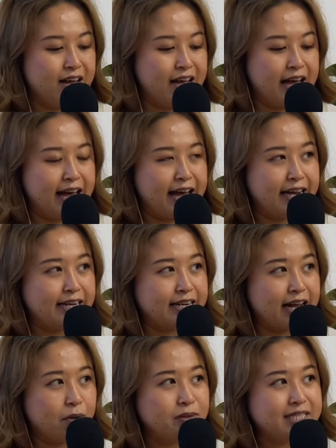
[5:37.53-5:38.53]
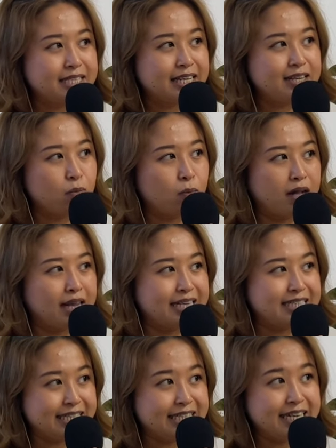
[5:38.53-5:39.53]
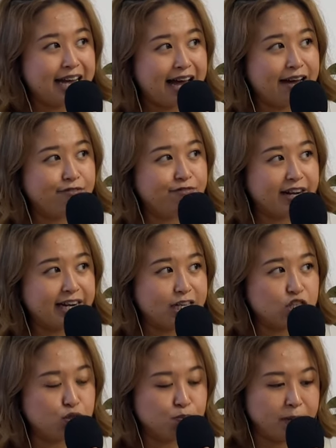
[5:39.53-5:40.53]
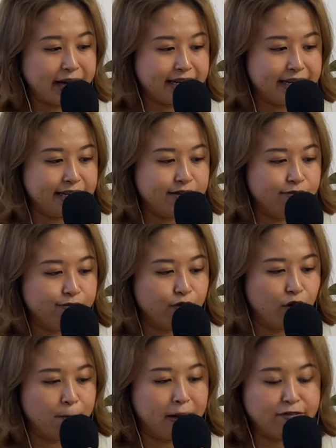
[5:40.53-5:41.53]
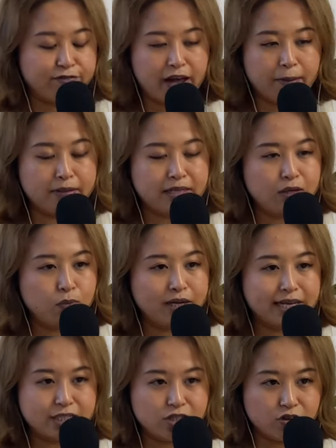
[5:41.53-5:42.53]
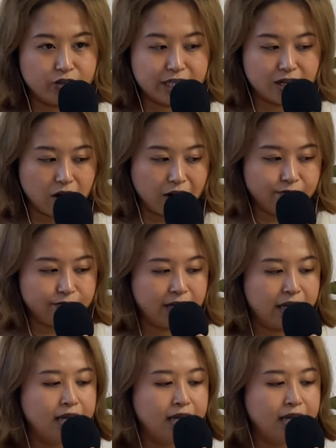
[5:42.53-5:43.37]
And I would say that while I didn't have financial backing from my family when I started off,